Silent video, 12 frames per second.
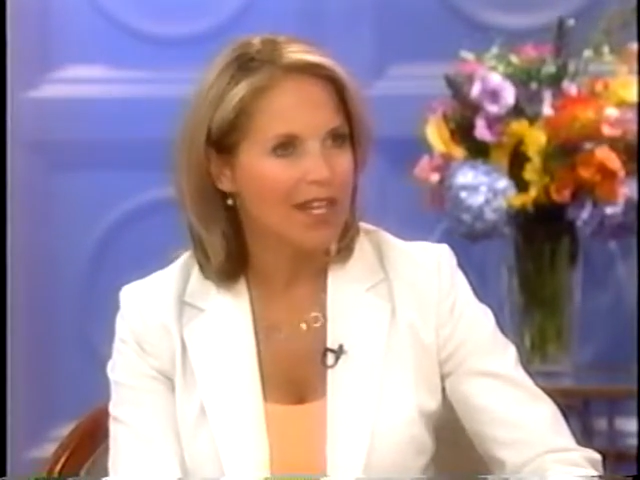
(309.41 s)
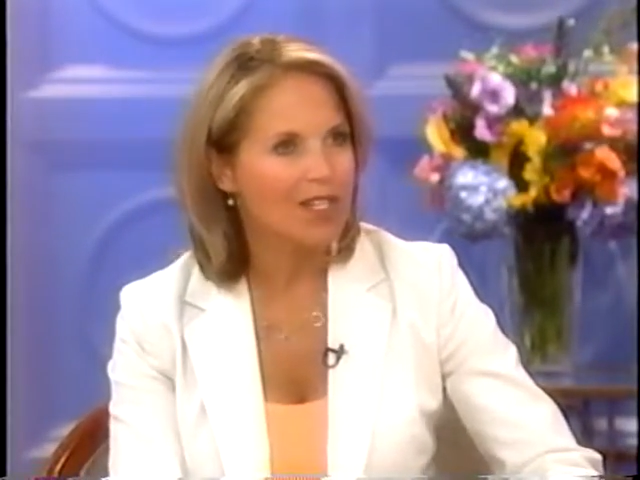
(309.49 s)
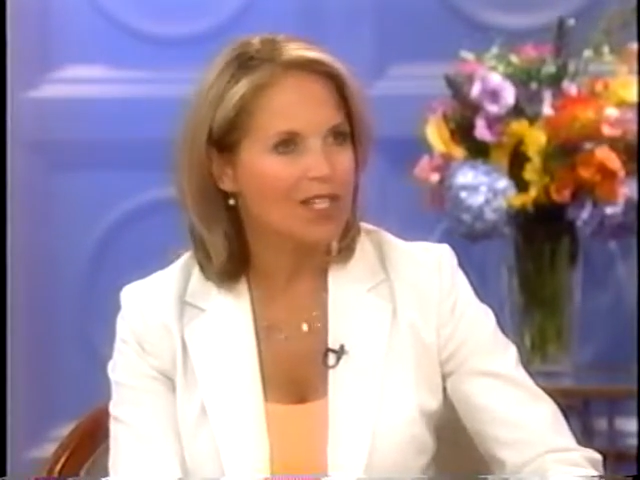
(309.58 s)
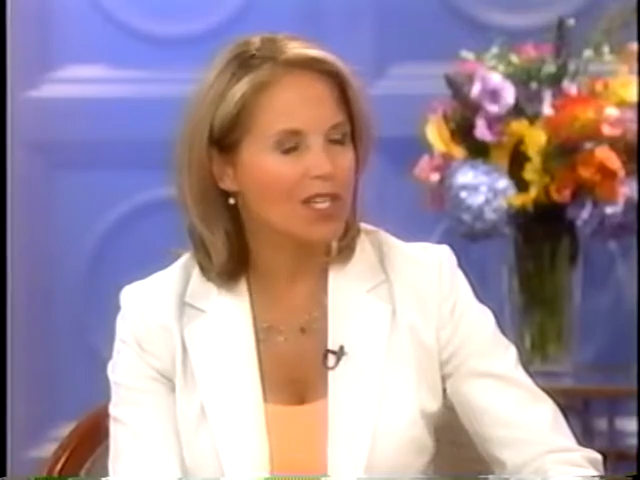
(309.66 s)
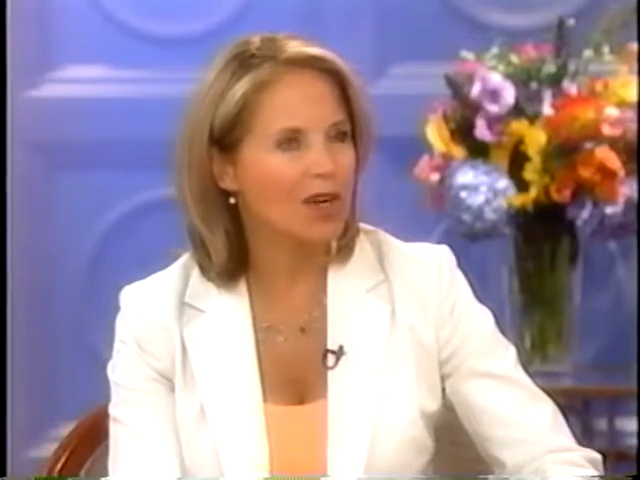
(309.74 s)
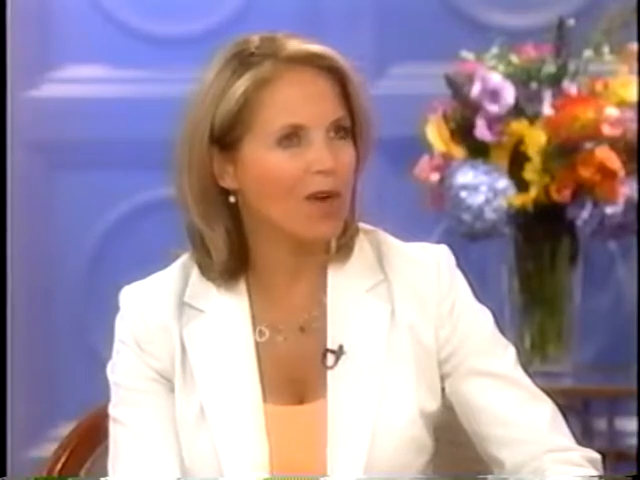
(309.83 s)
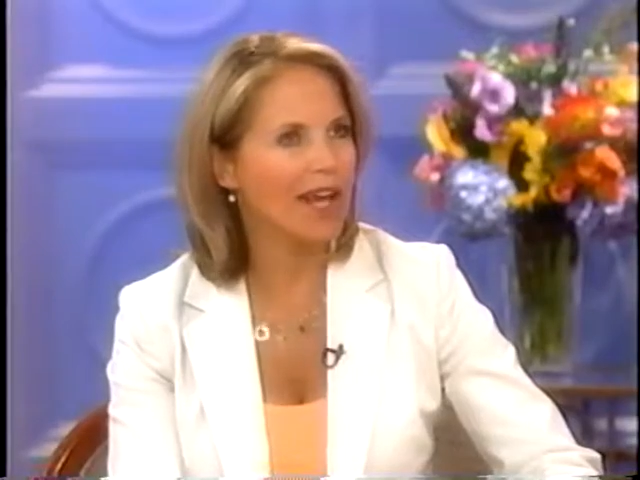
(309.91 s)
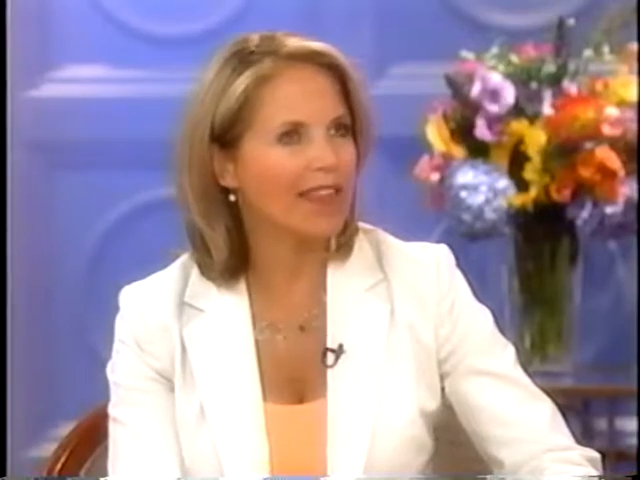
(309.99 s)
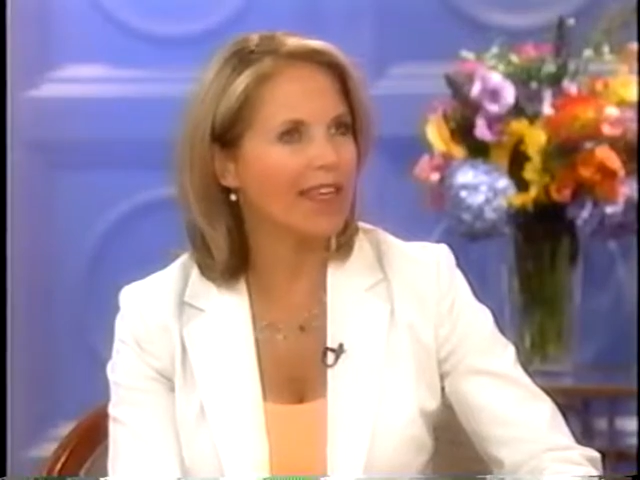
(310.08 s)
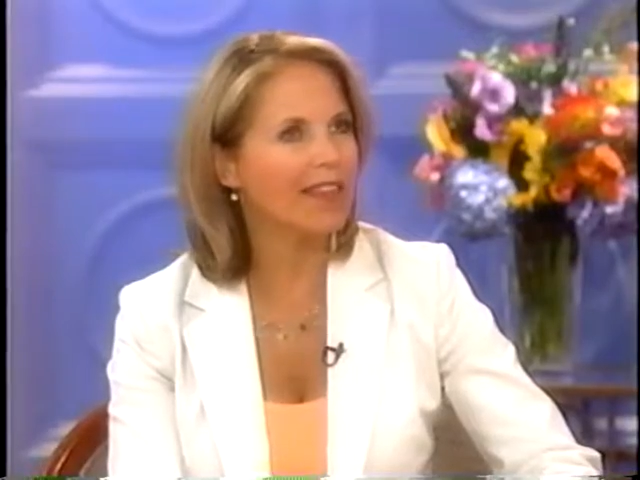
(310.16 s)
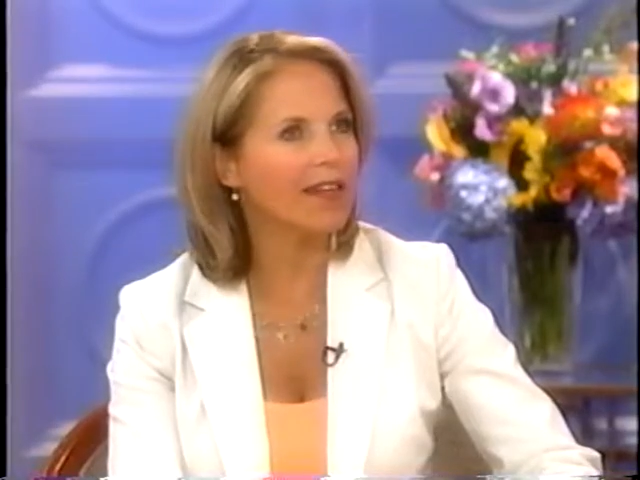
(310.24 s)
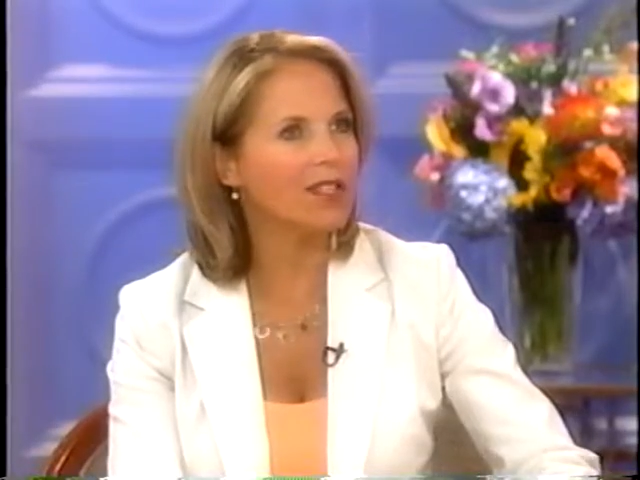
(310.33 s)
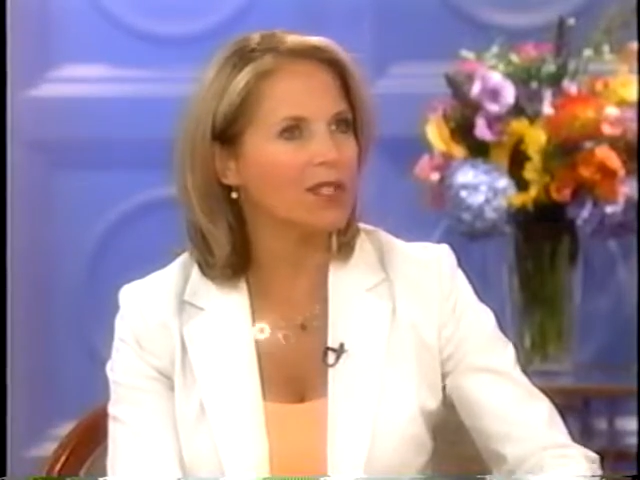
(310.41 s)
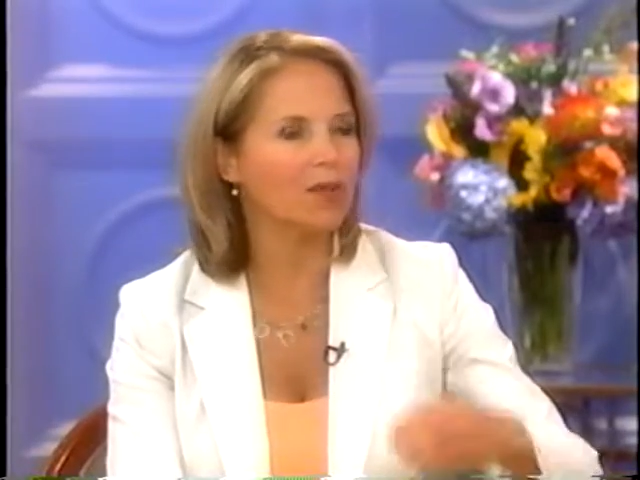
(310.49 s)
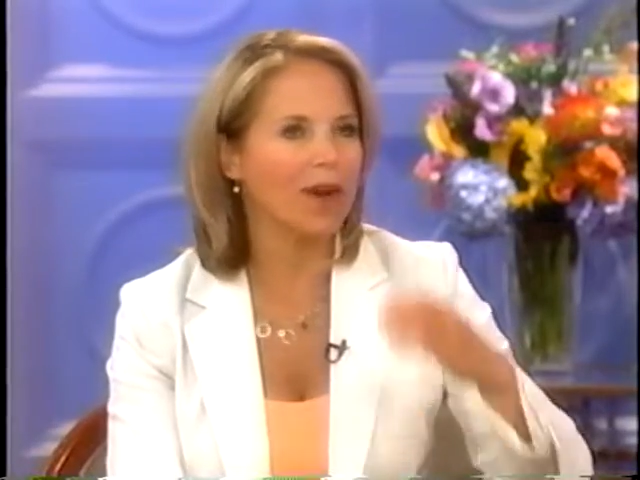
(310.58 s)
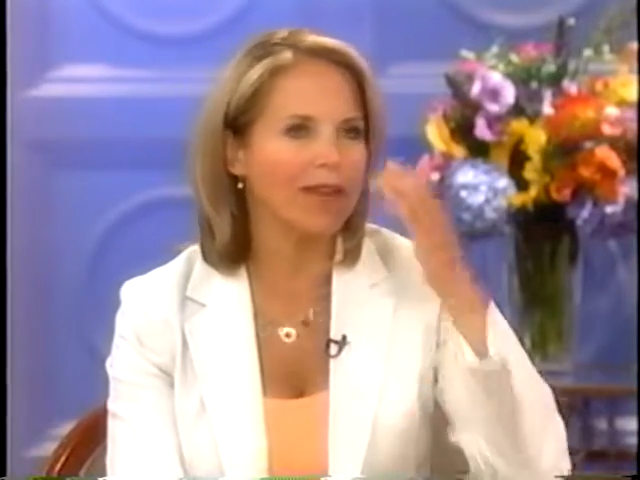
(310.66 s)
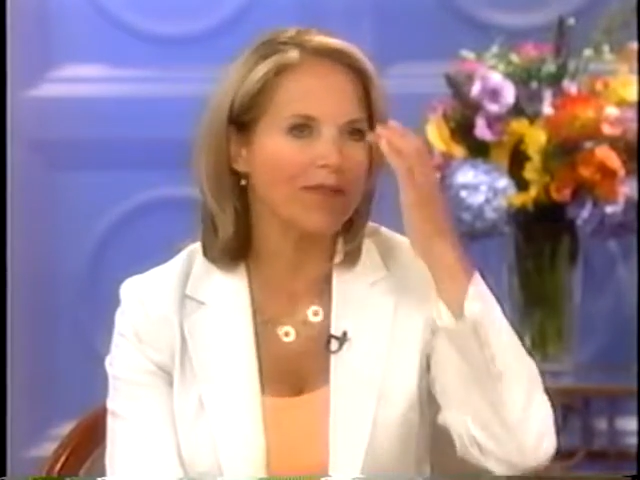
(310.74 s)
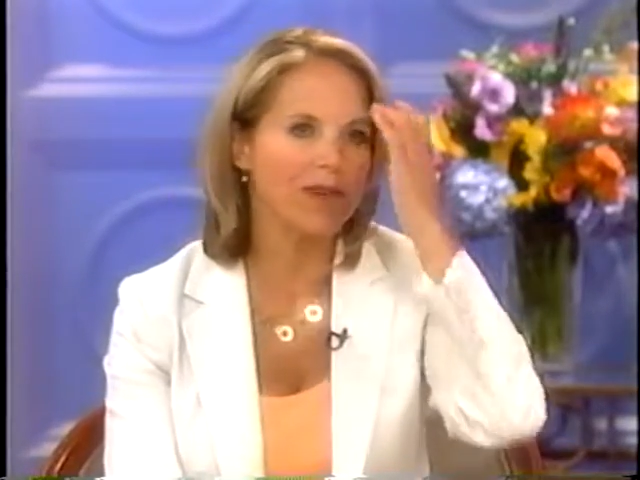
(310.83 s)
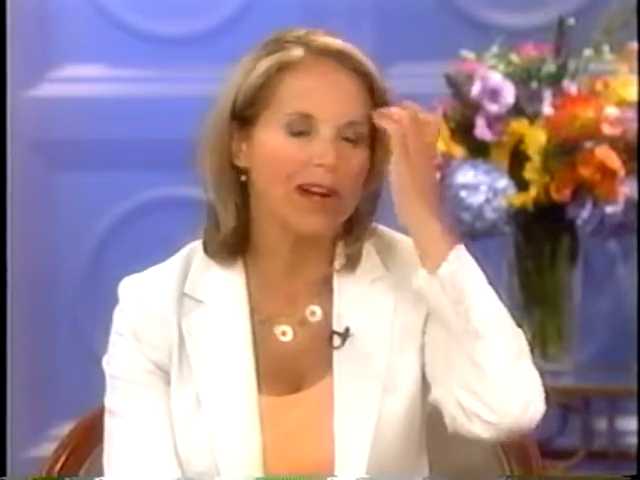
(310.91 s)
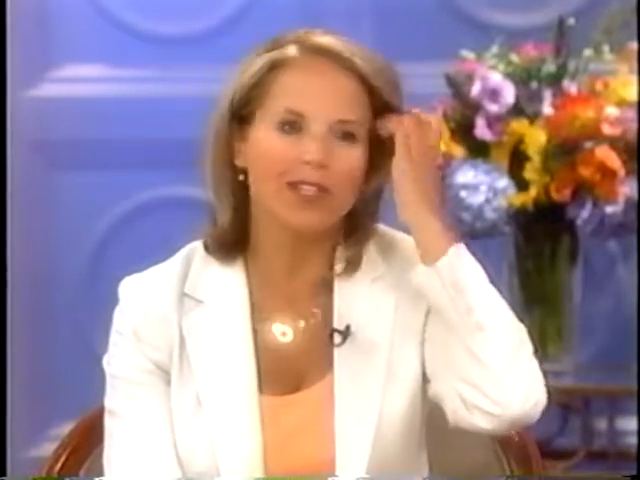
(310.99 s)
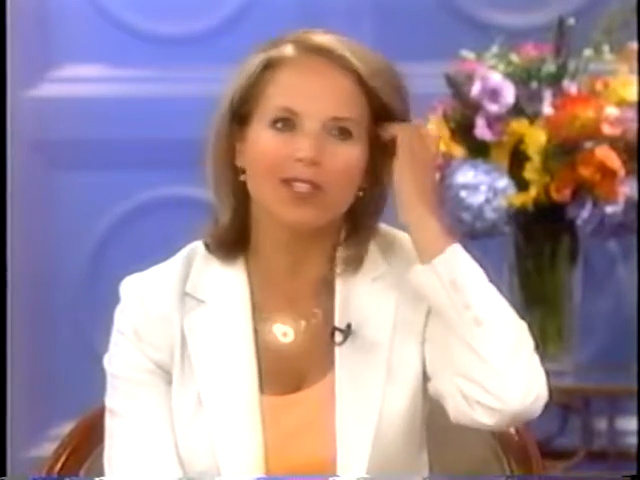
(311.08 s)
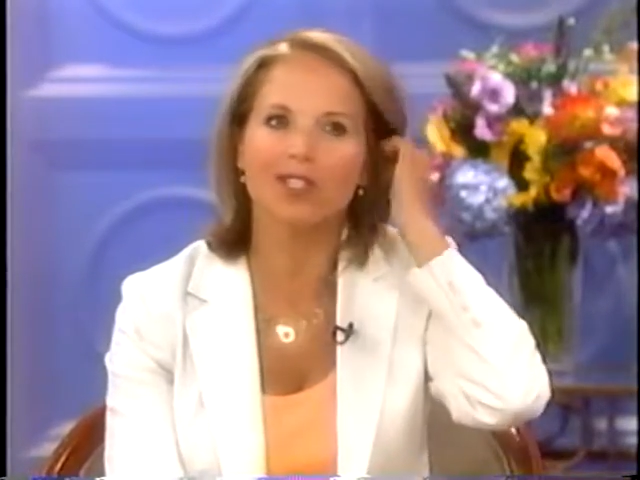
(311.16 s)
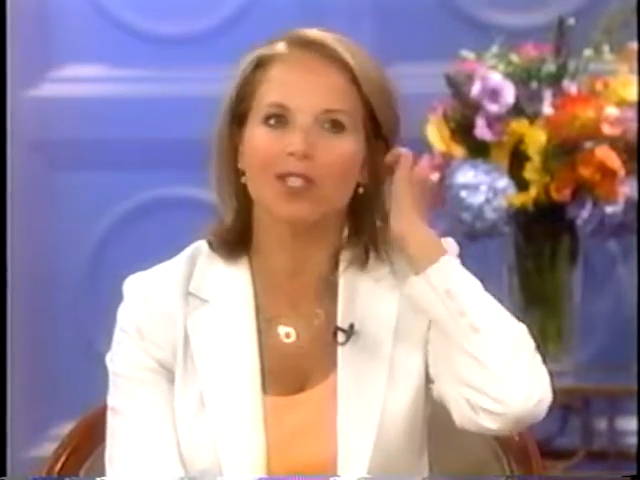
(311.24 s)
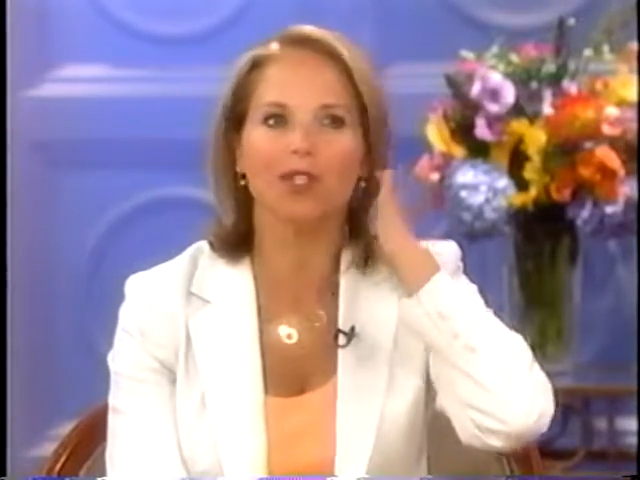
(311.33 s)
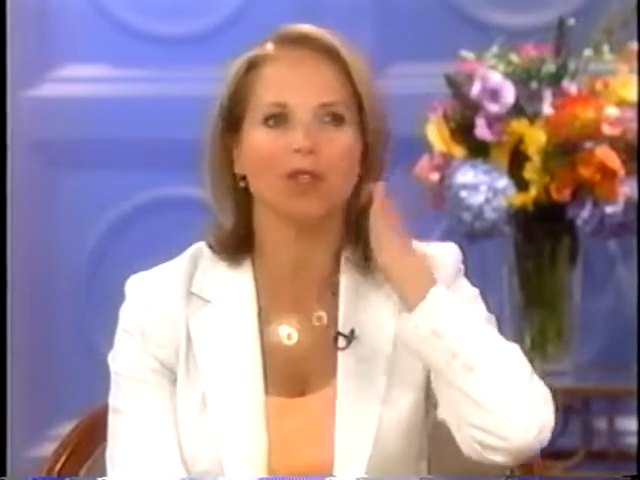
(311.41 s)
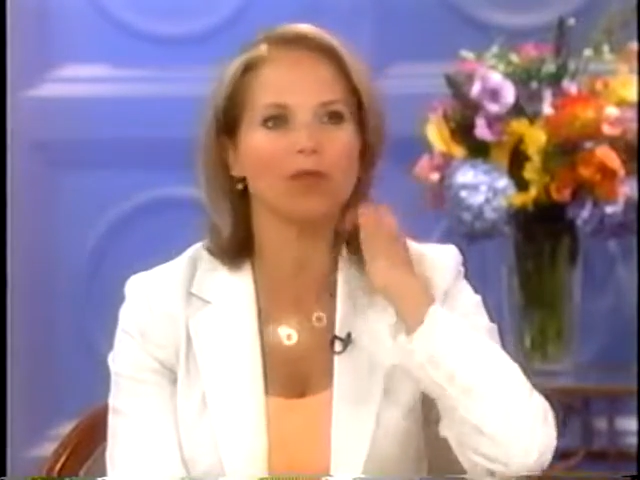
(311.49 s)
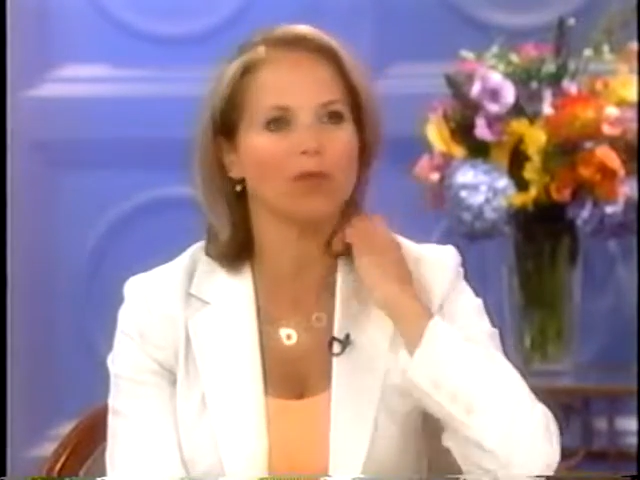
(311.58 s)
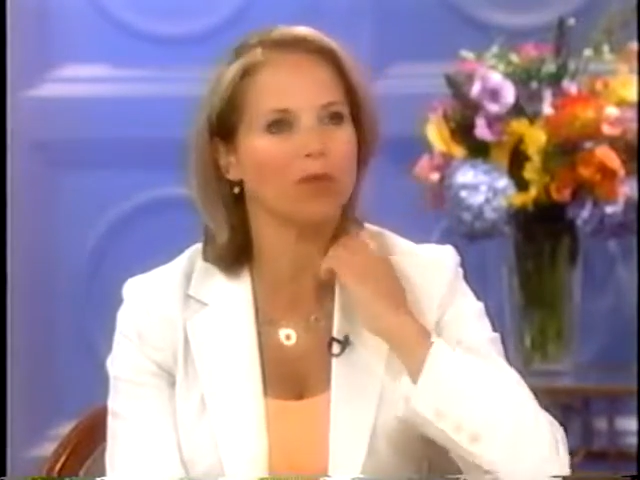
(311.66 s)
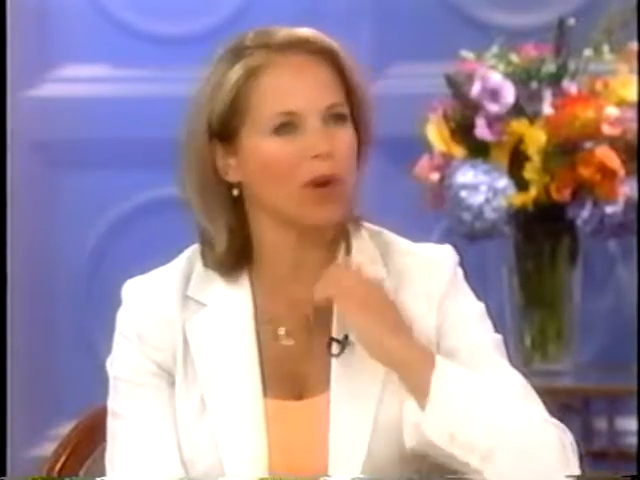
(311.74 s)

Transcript: So I think there's a way for us to